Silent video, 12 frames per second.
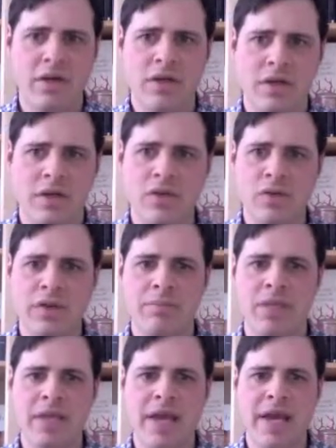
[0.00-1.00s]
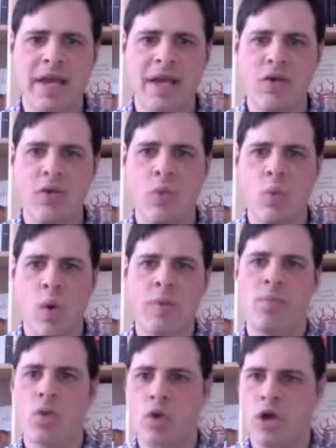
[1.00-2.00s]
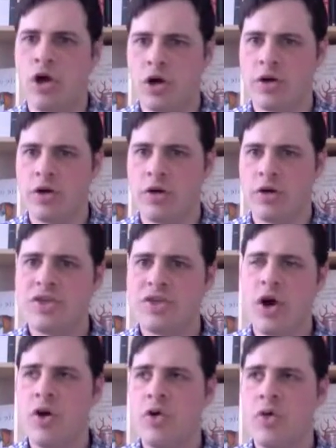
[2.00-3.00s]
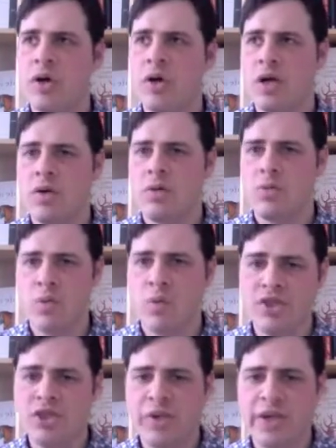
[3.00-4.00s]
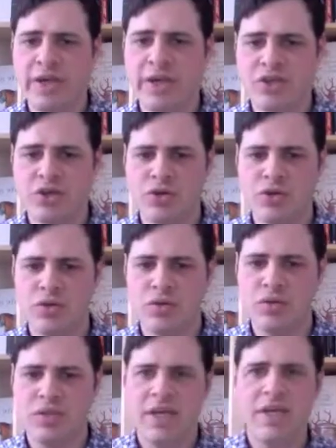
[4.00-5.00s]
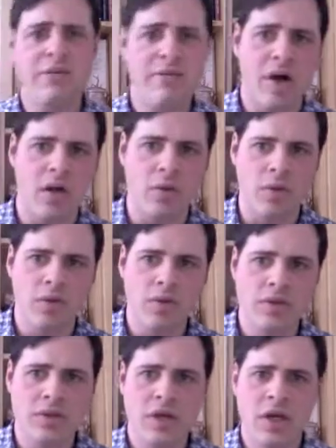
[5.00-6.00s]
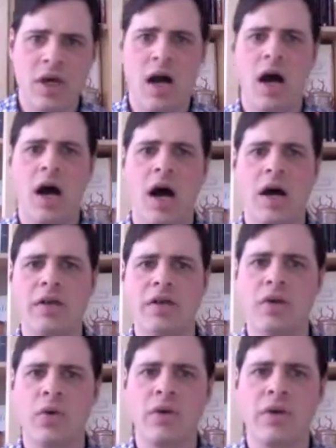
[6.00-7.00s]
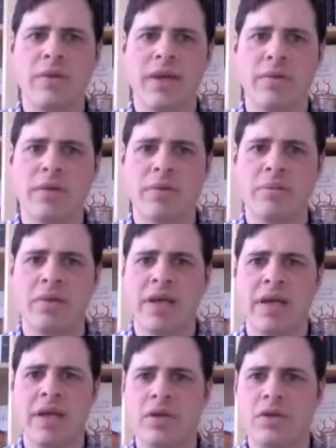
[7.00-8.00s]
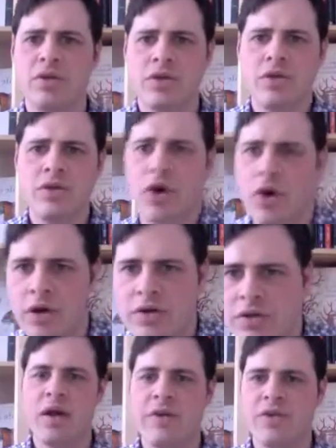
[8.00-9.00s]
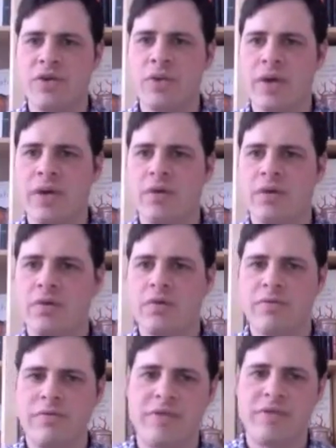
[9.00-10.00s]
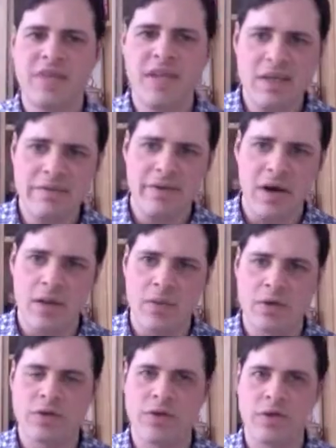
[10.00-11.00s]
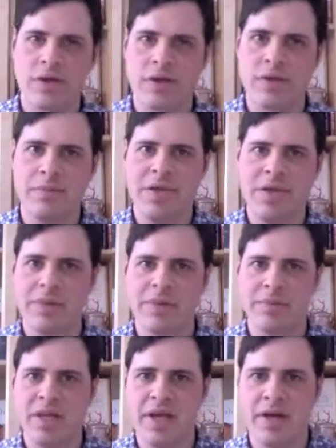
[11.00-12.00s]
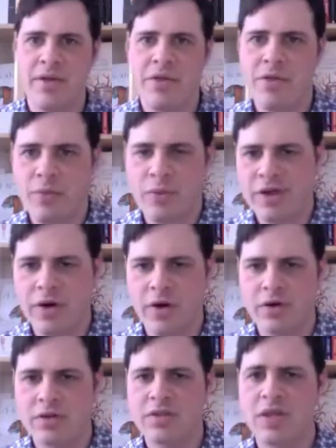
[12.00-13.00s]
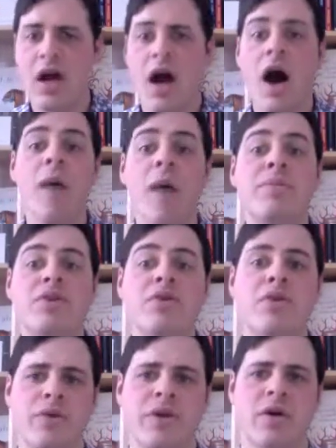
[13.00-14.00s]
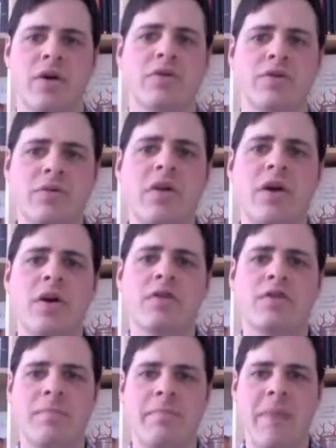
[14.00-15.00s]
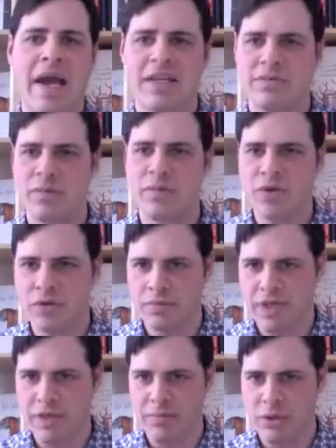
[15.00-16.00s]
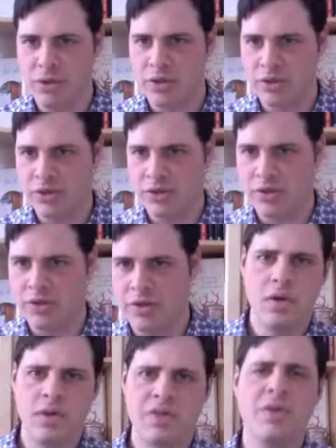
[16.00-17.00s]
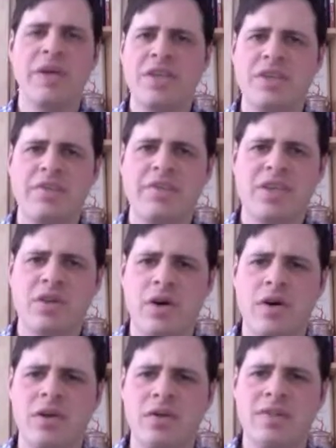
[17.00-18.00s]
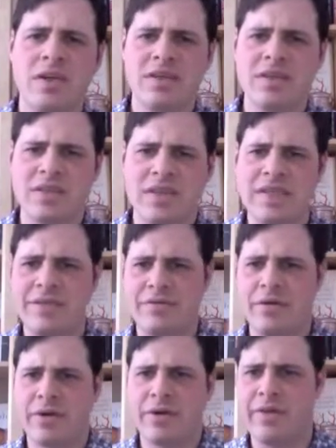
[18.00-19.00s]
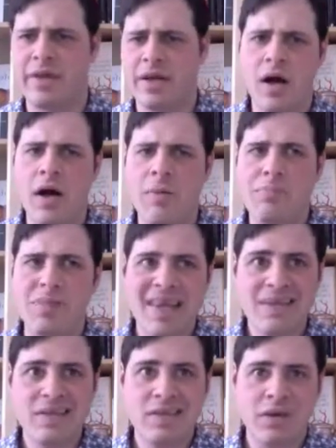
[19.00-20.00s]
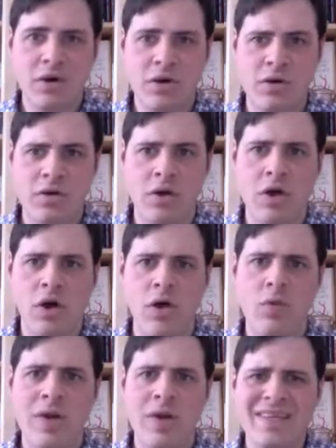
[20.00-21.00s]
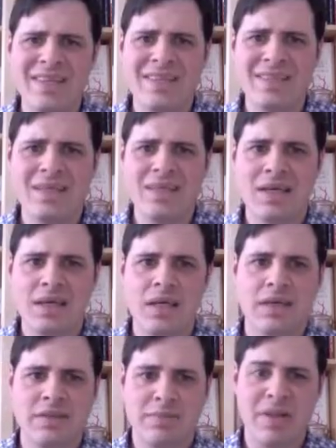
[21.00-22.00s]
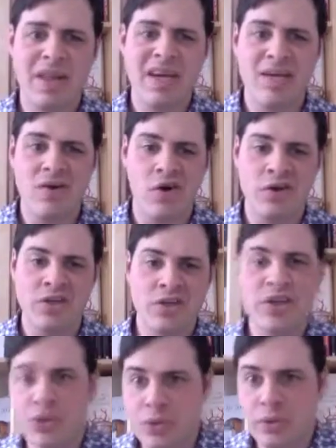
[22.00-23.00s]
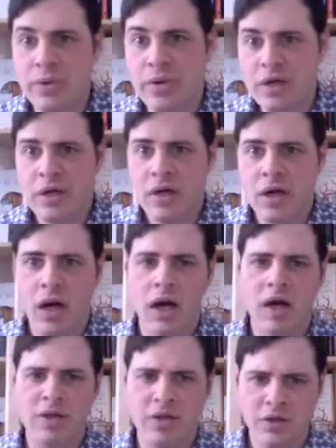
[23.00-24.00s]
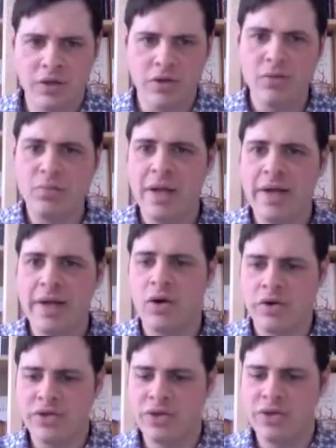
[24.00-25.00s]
you can play 1 more card. So once you hit to 10 followers, you're going to be able to play 2 cards. If you hit 15 followers, you're going to be able to play 3 cards. Up to 3 cards. 3 cards is the maximum you can play per turn. And so each of these cards does a different thing. A blessing card always is played on you. You play it on